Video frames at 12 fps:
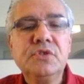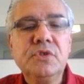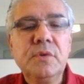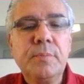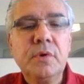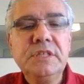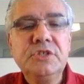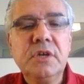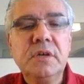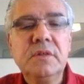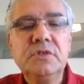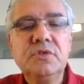support each
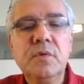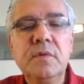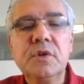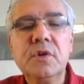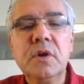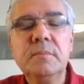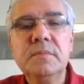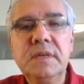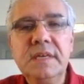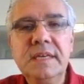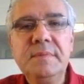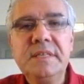other to overcome
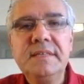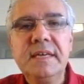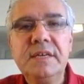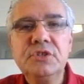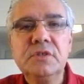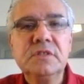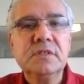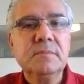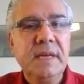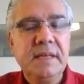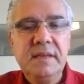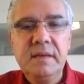limitations,
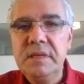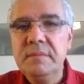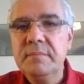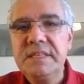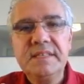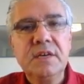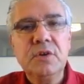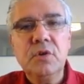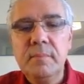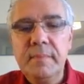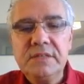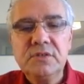may they be material
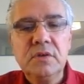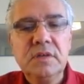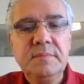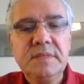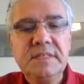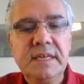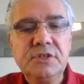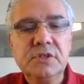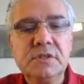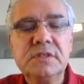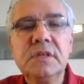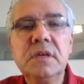or mental
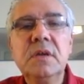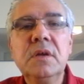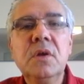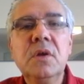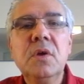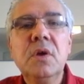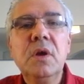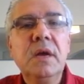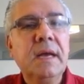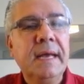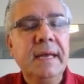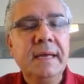limitations,
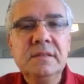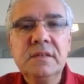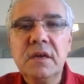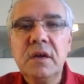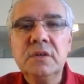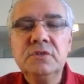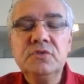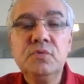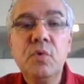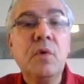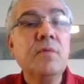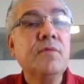and
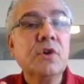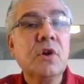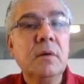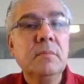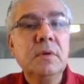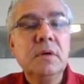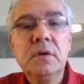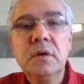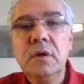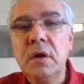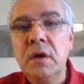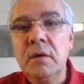to overcome
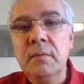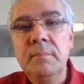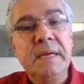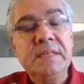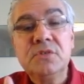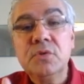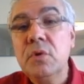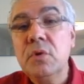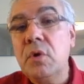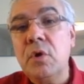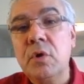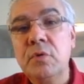
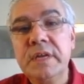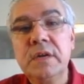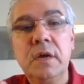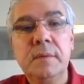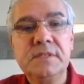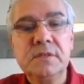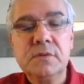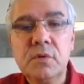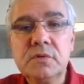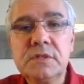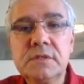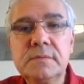mental or real
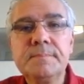obstacles.